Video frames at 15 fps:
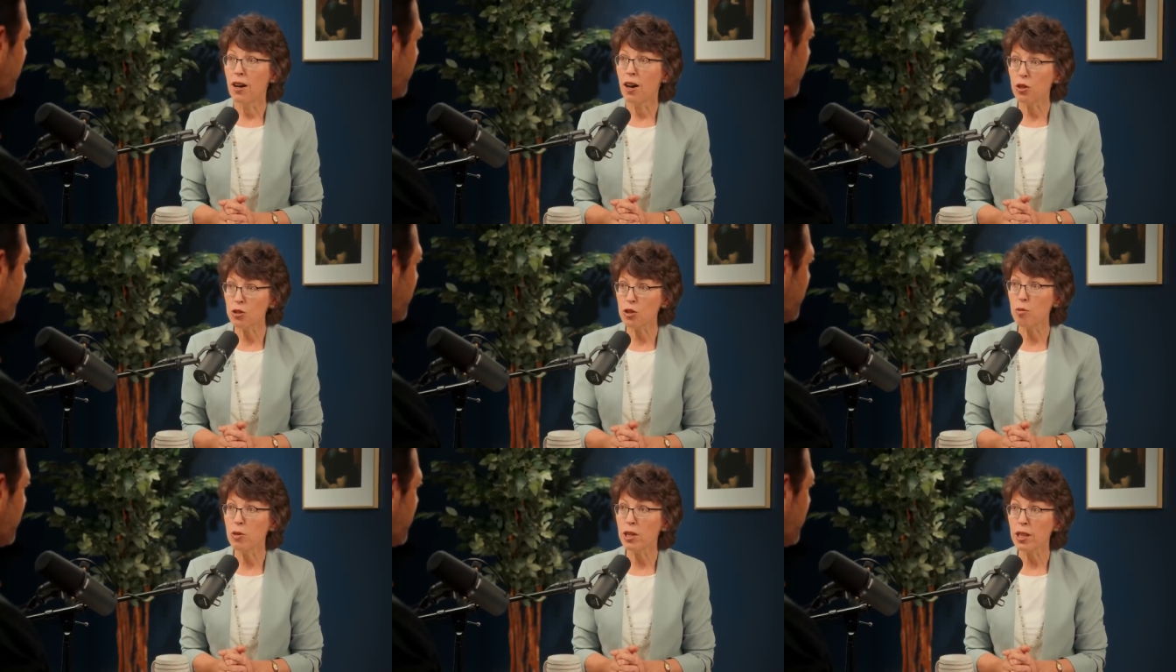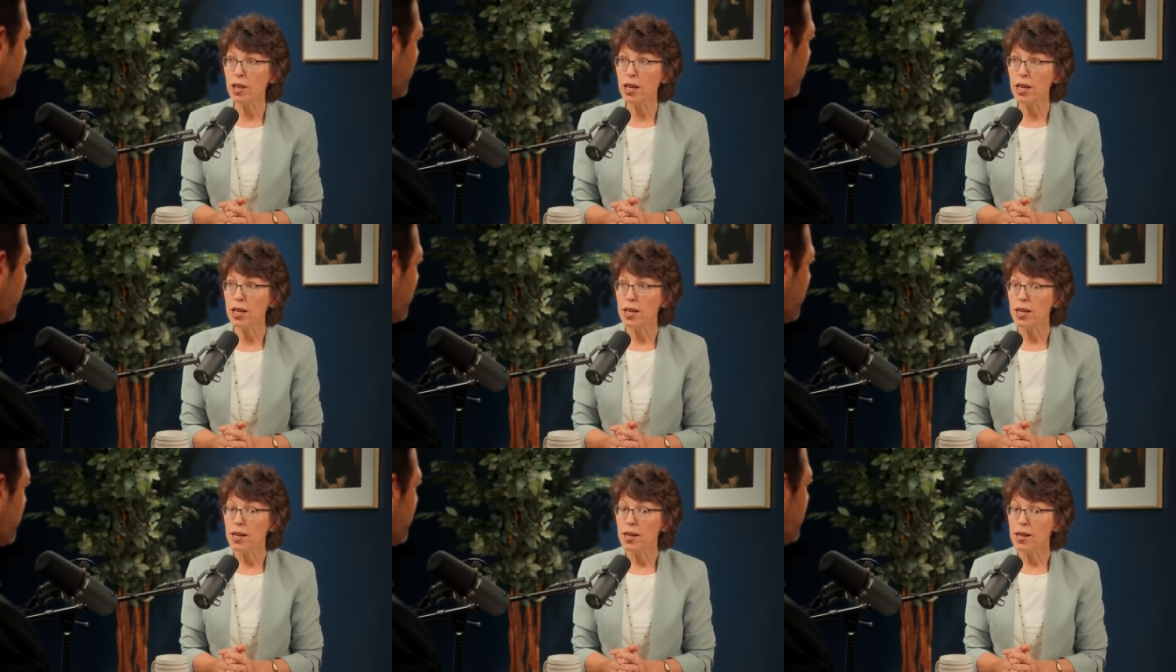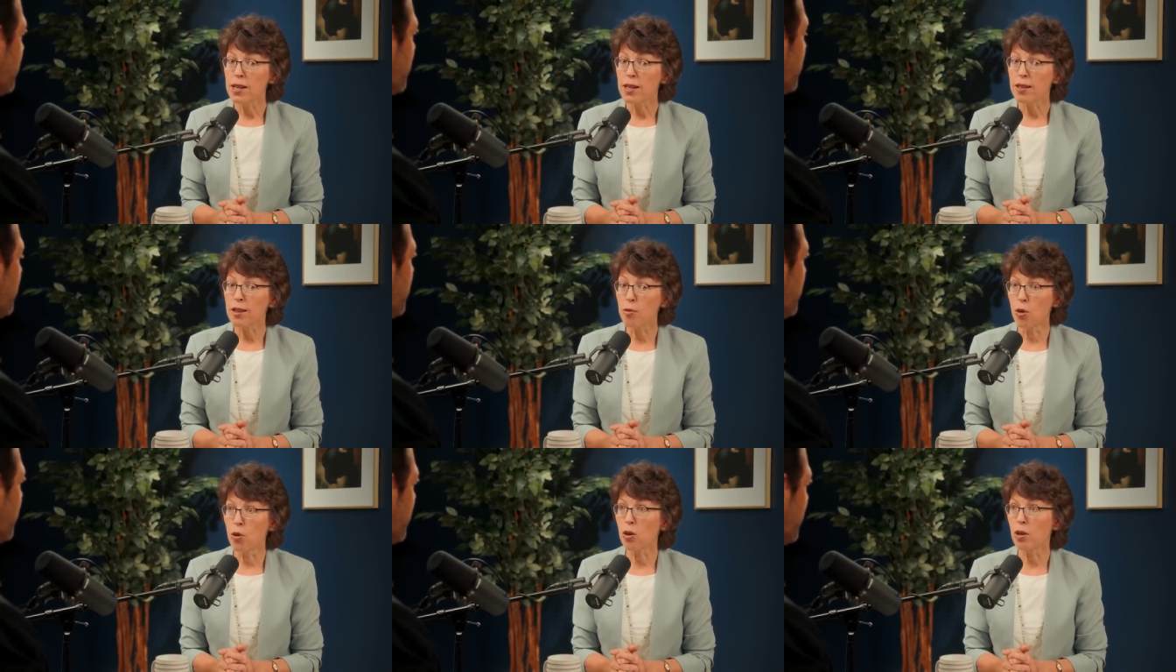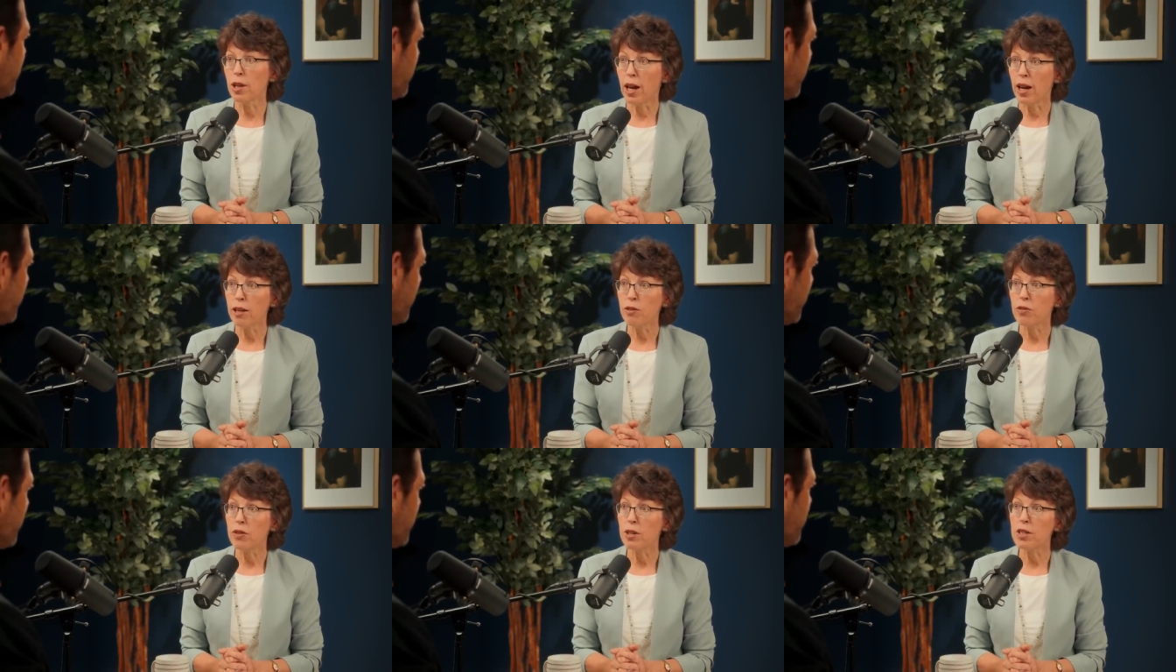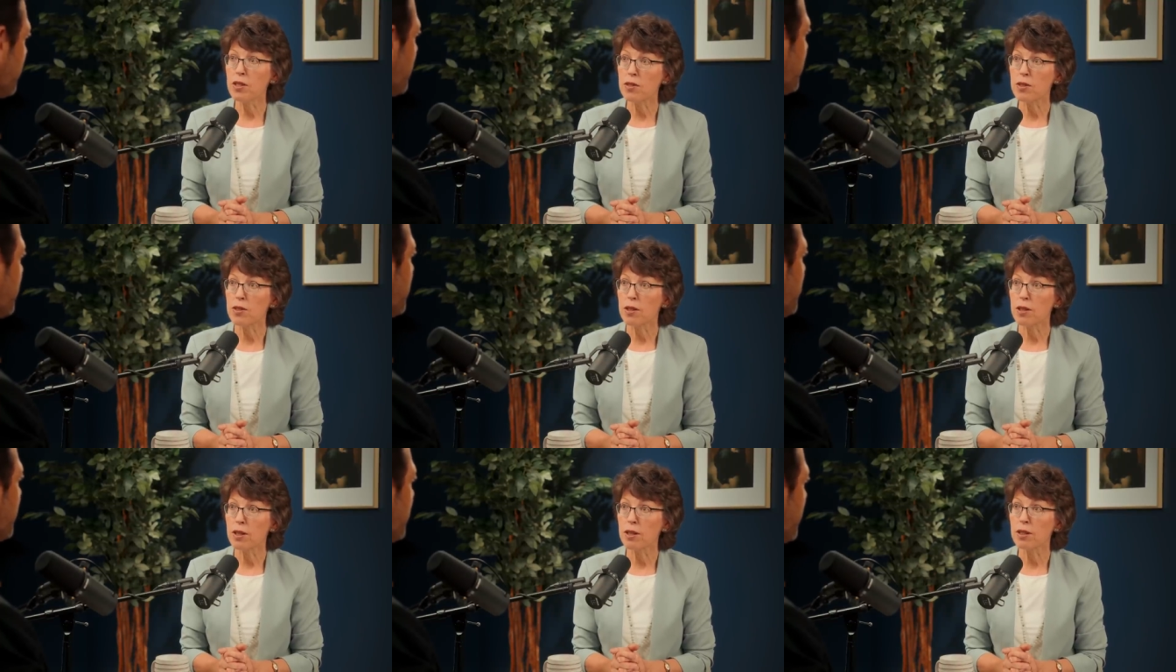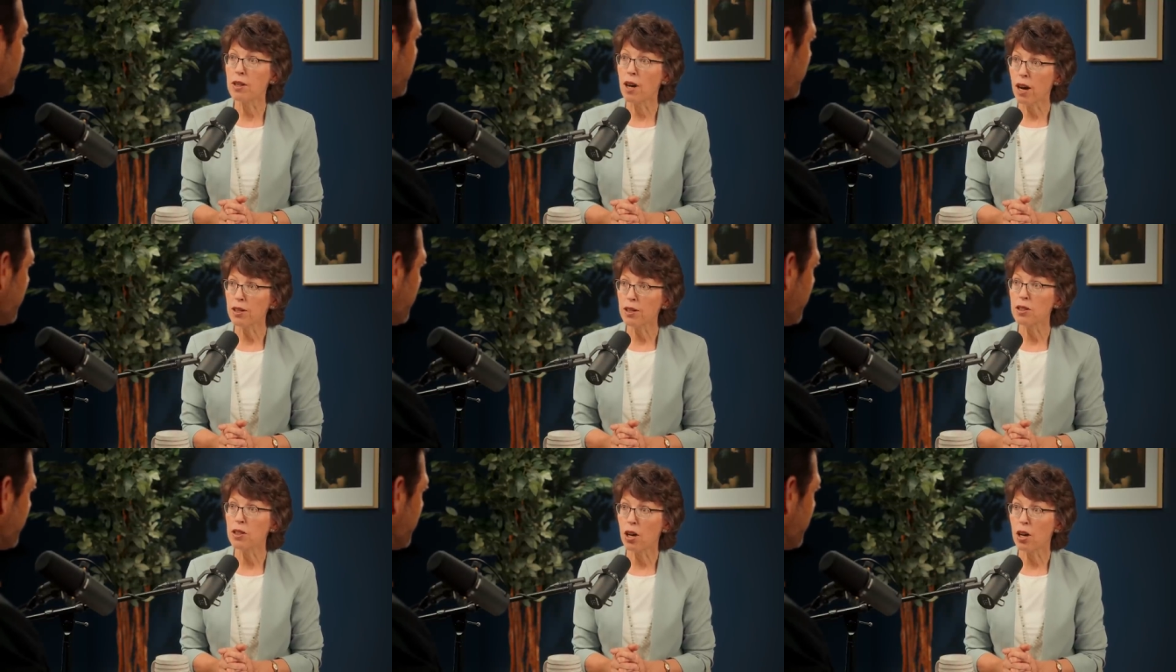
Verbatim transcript: Ultimately, the moral life is God